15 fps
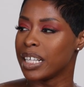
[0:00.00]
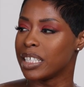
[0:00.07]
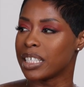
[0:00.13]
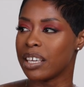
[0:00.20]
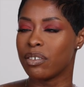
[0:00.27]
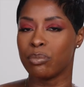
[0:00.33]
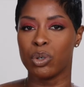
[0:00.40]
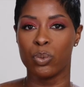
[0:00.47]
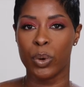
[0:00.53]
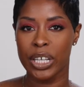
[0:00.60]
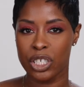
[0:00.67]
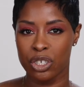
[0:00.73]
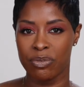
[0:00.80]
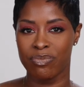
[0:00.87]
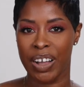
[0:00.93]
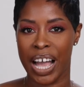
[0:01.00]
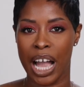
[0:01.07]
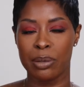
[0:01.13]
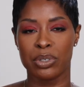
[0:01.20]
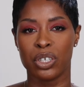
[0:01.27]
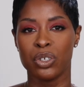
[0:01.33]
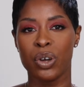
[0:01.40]
It's giving me Western
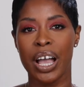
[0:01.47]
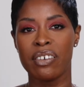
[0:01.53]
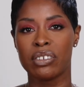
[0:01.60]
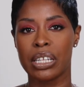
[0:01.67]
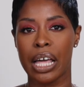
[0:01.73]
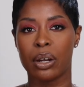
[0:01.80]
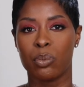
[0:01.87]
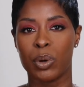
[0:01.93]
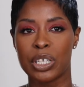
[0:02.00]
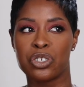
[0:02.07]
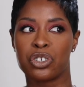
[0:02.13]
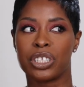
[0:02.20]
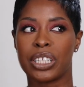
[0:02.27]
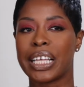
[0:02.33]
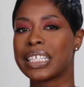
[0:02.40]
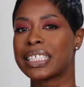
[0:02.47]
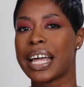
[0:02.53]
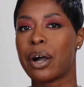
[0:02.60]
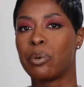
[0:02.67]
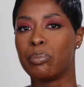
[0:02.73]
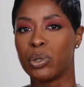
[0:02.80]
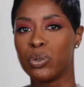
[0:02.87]
vibes. You know, I have a lot of Western like
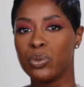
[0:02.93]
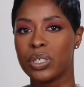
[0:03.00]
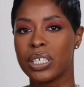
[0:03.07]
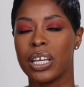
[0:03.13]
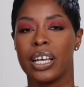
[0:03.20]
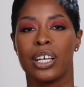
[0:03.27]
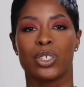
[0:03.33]
style boots.